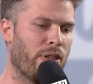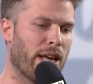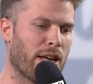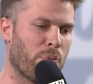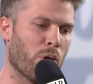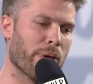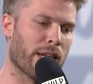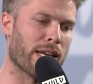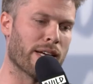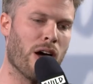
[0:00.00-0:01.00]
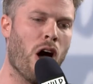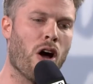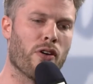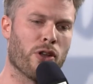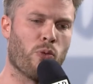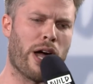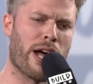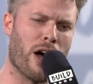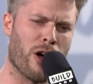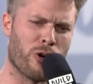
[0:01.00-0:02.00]
think probably in the car on the way
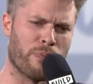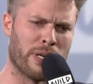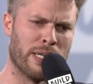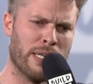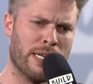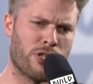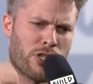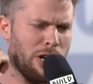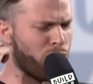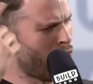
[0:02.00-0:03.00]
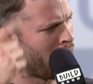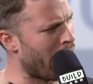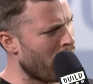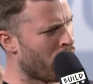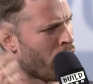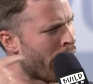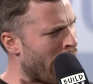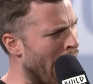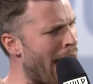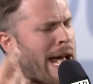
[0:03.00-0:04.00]
home, she's kind of running it through in
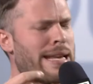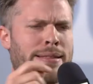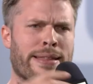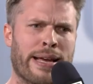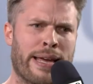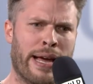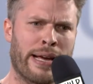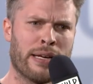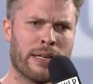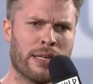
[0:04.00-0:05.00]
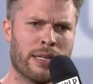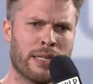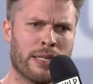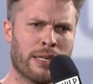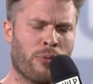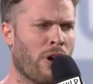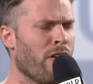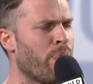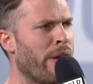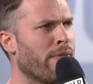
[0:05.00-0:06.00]
her head and thinking, well,
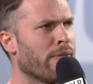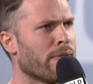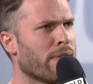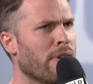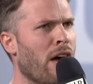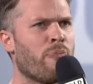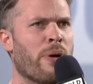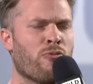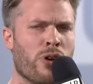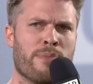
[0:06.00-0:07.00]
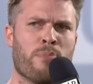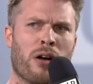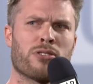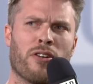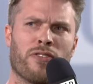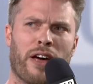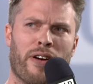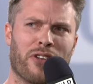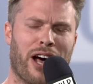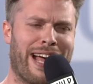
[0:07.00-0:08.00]
I've been really mugged off there, haven't